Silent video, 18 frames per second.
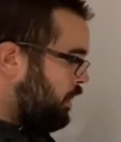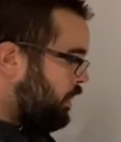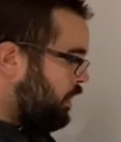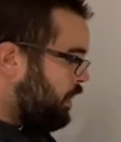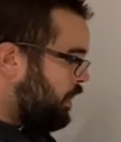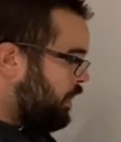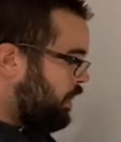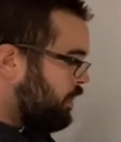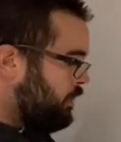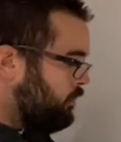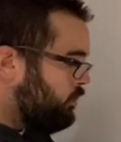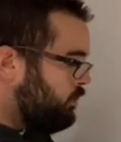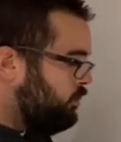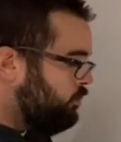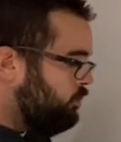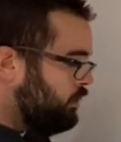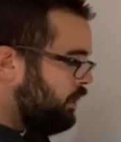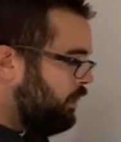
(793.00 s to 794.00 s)
And
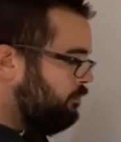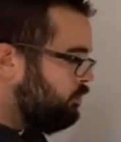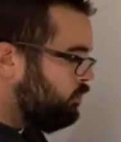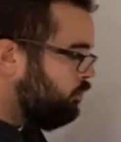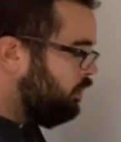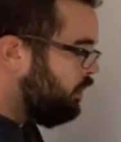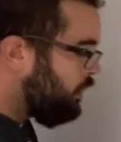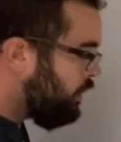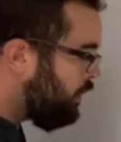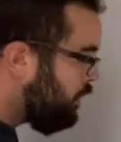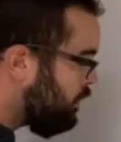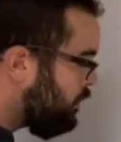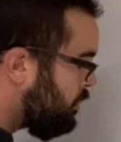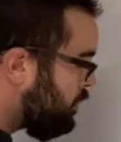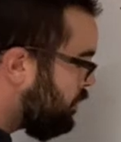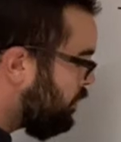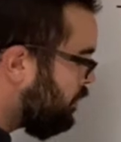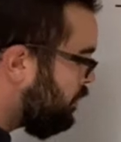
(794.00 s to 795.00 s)
2 times 1
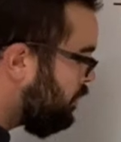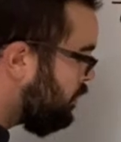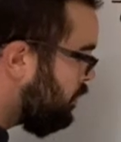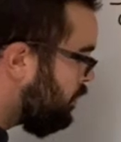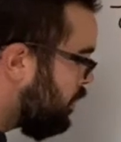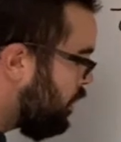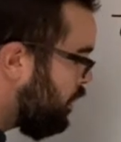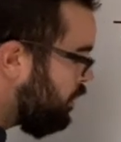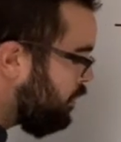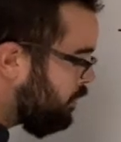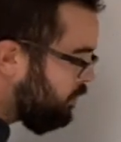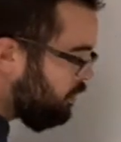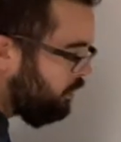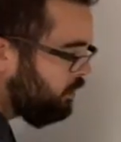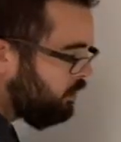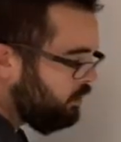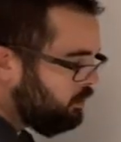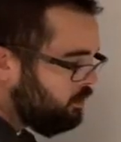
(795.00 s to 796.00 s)
is
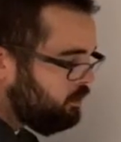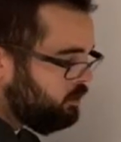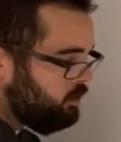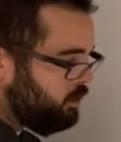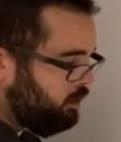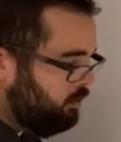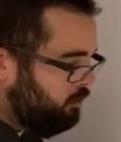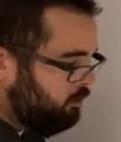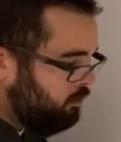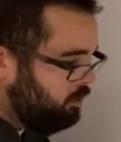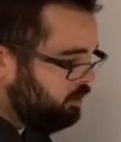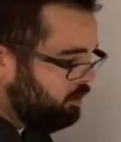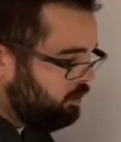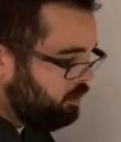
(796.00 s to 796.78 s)
2.